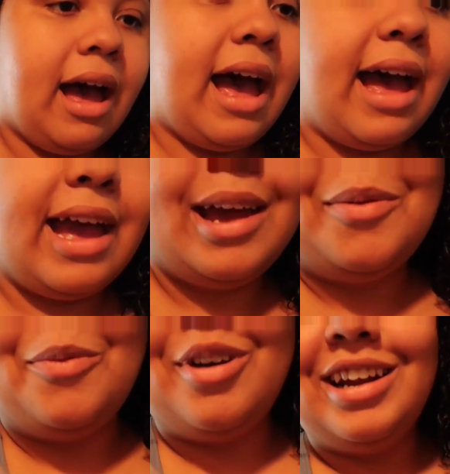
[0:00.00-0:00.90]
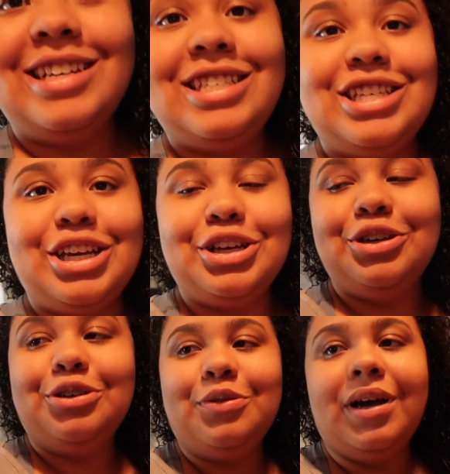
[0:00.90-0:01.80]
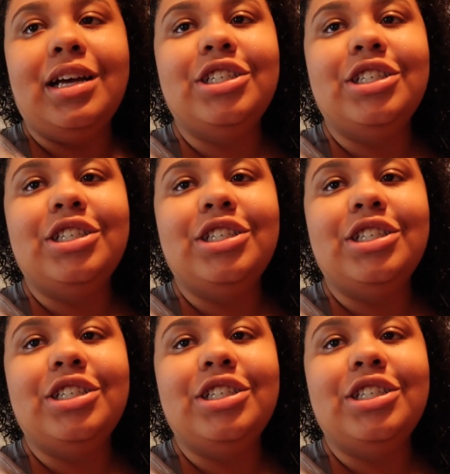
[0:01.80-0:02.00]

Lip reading: I wanted to